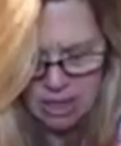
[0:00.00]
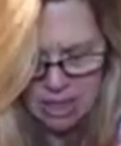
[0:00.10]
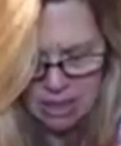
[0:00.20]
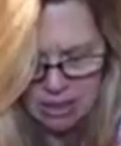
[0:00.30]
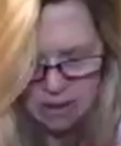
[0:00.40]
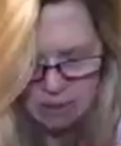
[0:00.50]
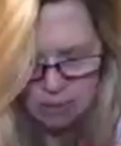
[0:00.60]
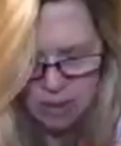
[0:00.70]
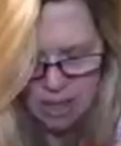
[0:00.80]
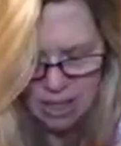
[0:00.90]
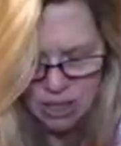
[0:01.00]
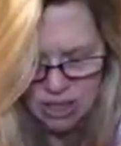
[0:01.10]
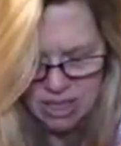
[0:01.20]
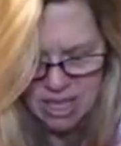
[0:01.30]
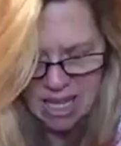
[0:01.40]
need, and I
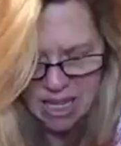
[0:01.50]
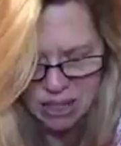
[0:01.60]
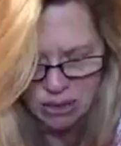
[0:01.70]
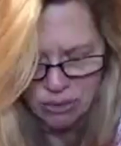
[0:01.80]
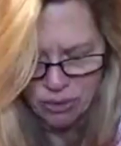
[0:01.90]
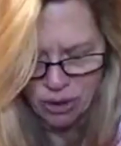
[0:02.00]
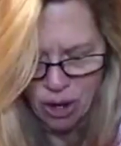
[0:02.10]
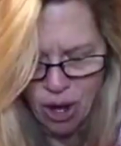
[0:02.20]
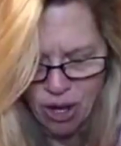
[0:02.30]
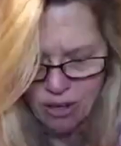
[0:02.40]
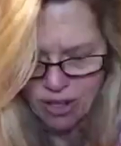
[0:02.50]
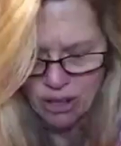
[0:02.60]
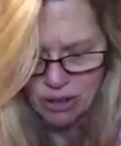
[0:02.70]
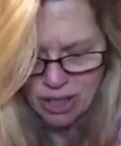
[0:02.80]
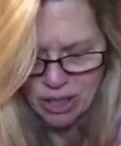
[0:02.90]
just thank you for all that
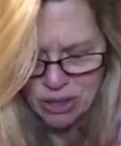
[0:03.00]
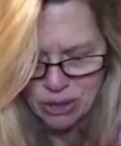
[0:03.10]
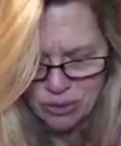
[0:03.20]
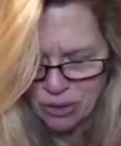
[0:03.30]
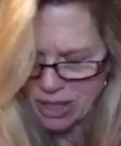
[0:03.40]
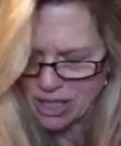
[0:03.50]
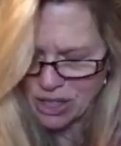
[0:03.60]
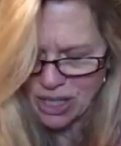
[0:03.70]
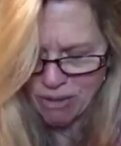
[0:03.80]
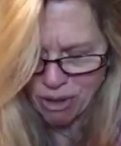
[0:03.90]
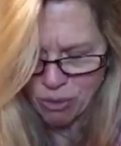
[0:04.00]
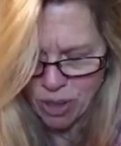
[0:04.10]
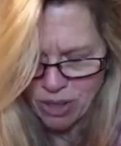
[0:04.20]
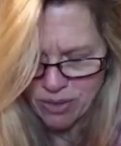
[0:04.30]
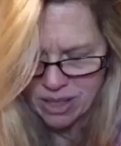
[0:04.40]
you're going to do for each and every
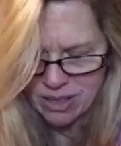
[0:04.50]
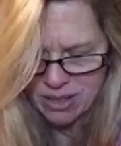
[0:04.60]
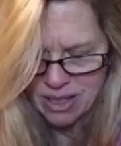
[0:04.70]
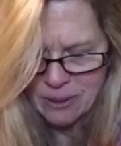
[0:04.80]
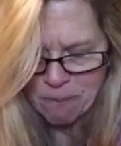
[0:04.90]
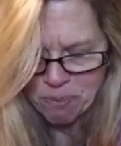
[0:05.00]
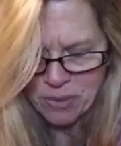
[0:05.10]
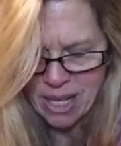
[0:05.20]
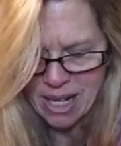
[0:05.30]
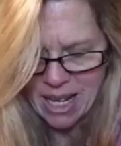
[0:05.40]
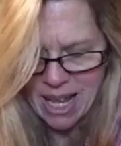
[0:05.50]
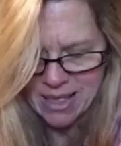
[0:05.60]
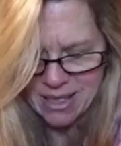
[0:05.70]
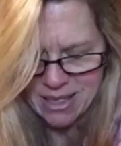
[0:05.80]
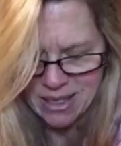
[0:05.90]
one of us, and I
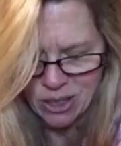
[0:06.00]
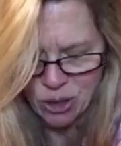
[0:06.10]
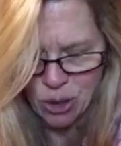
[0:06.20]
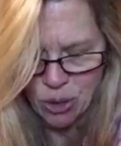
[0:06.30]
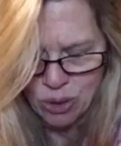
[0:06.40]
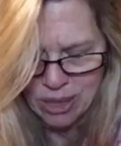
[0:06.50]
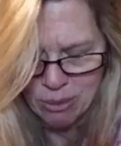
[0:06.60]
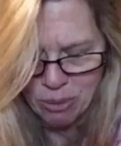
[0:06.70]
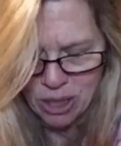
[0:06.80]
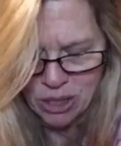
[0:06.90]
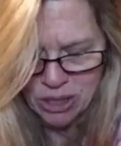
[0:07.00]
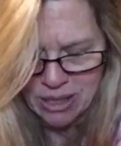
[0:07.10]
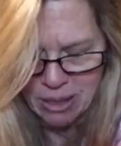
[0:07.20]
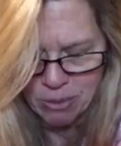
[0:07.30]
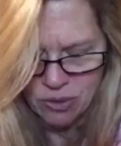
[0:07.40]
ask this in your holy and precious
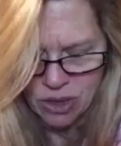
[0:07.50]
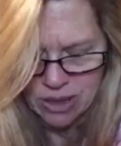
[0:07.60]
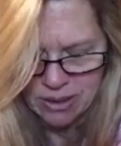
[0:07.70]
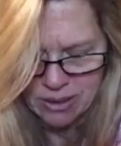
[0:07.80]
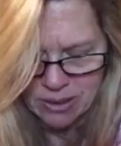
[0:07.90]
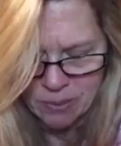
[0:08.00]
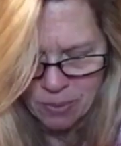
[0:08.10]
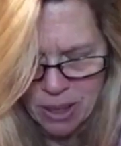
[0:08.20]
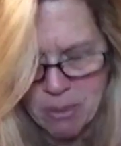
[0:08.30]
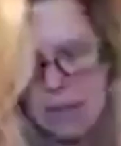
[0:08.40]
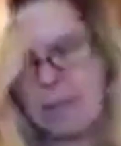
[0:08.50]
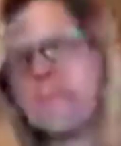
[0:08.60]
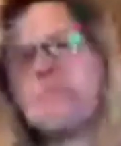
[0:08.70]
name of Jesus. Amen.